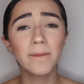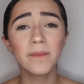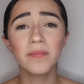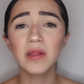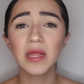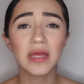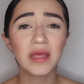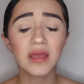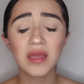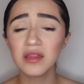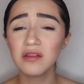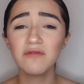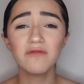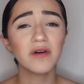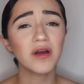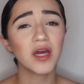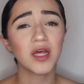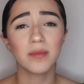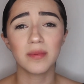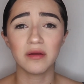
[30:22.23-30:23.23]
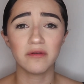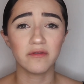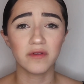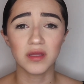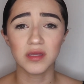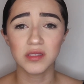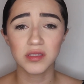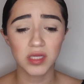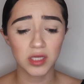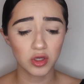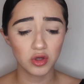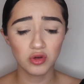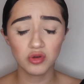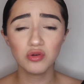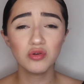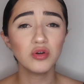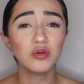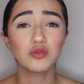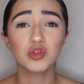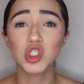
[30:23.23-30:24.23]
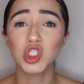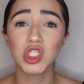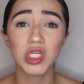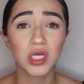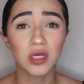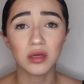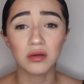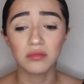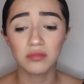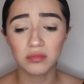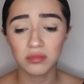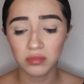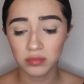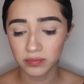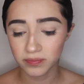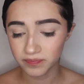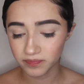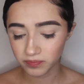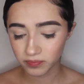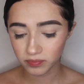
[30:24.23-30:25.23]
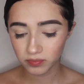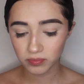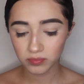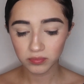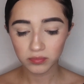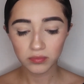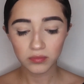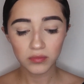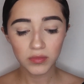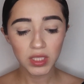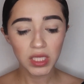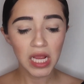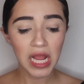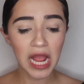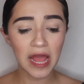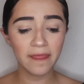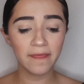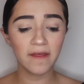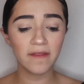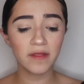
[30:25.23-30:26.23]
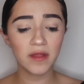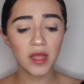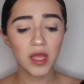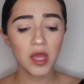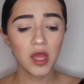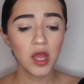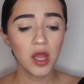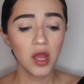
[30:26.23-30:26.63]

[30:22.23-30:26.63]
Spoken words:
get the out of my face. Like, you don't know shit. And then